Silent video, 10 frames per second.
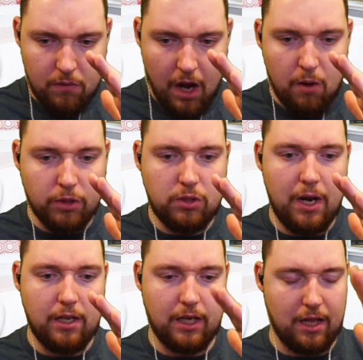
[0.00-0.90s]
I wish it
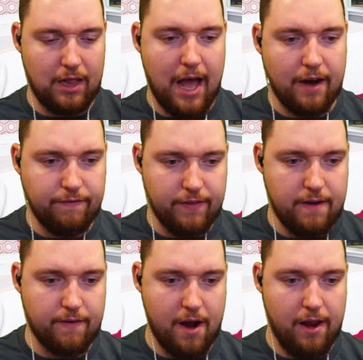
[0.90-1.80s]
had like a lot of
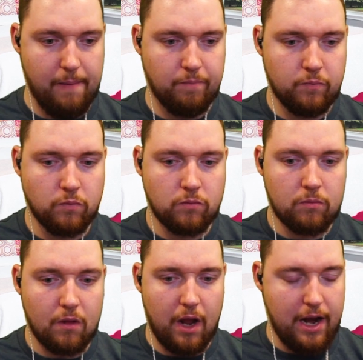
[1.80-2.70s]
flavor on it
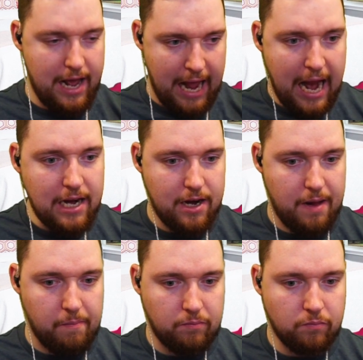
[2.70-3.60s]
and I hated it,